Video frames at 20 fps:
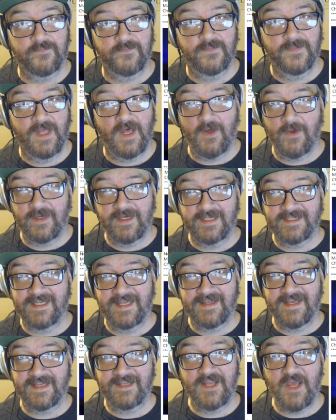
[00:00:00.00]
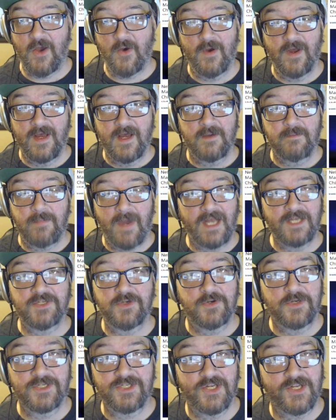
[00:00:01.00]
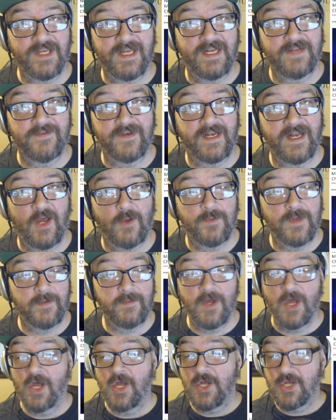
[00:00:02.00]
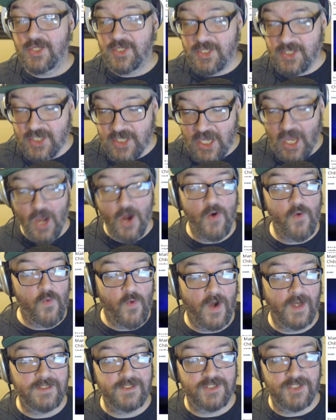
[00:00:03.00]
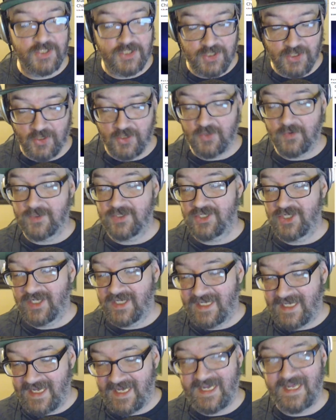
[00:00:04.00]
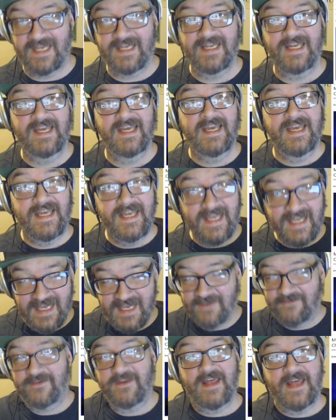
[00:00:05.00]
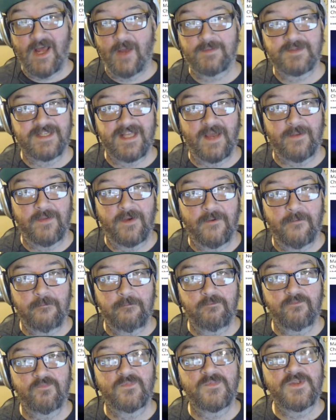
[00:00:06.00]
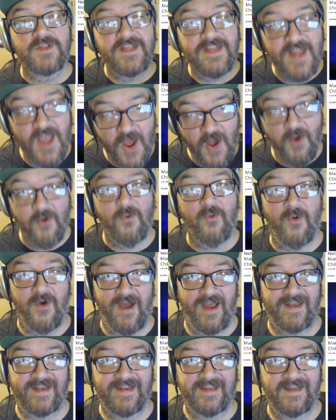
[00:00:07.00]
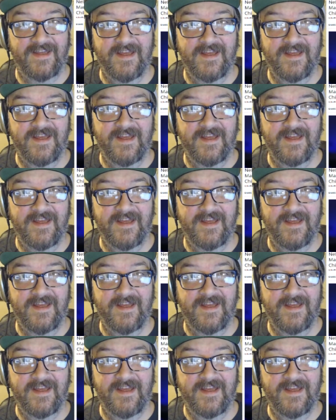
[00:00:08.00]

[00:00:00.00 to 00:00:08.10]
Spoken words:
Not only does he think, no, my children shouldn't get it if it can help them, no one's children should get it if it helps them. No one.